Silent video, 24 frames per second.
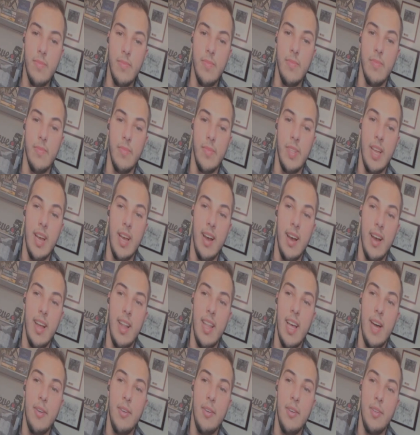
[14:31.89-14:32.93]
yeah and that
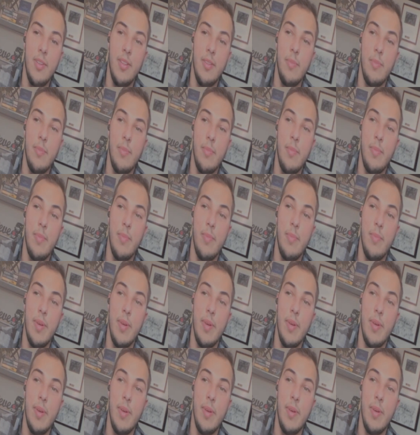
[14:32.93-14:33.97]
was one of the big things for
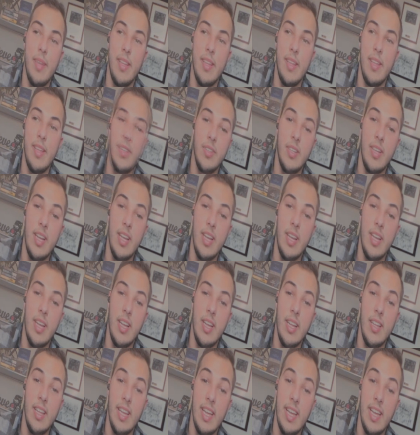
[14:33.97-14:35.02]
me it was in the
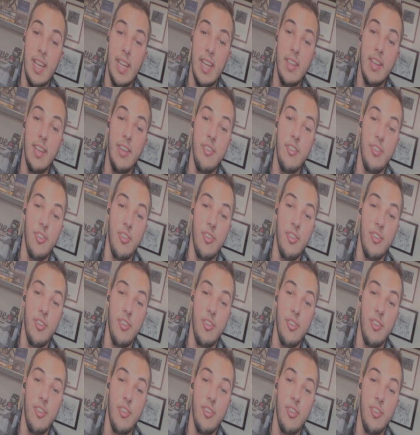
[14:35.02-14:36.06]
healing journey was
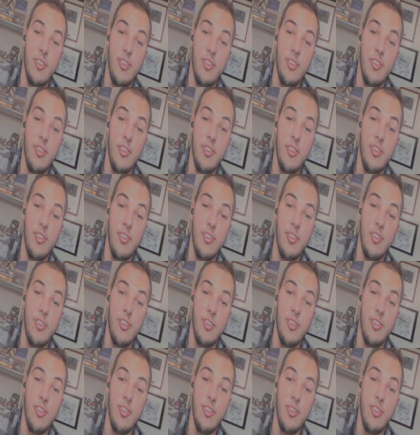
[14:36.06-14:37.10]
that process because
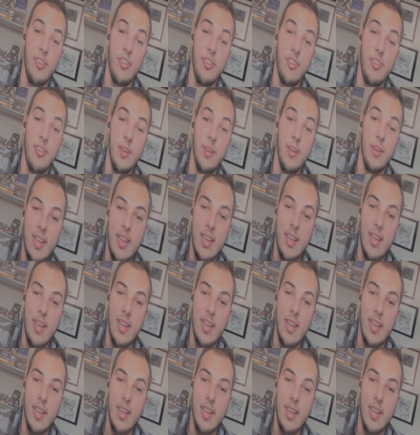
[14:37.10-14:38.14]
it was
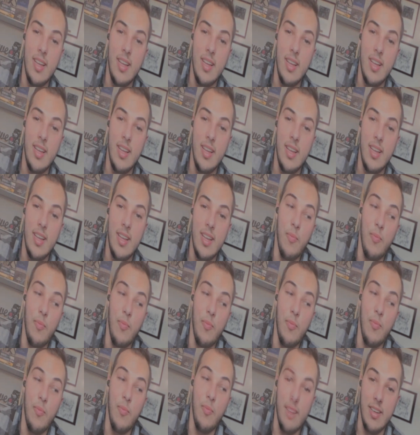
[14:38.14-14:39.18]
a freak accident and it
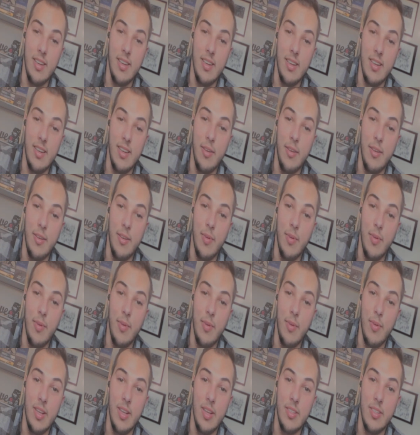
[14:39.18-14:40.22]
was a
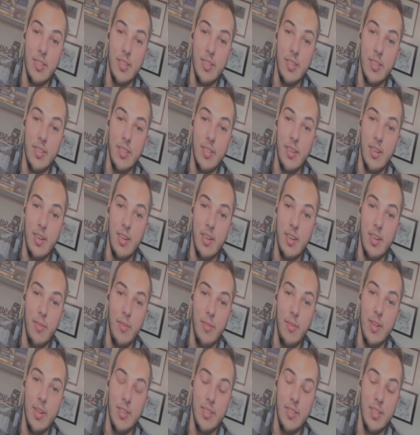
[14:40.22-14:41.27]
once in a lifetime kind
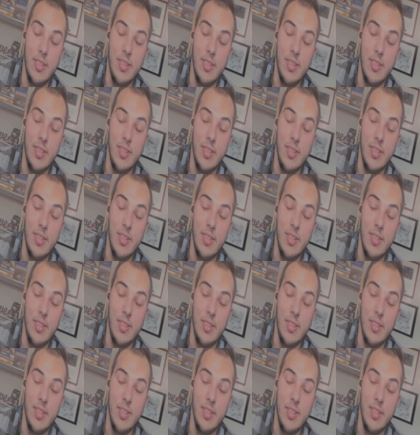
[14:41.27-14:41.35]
of thing.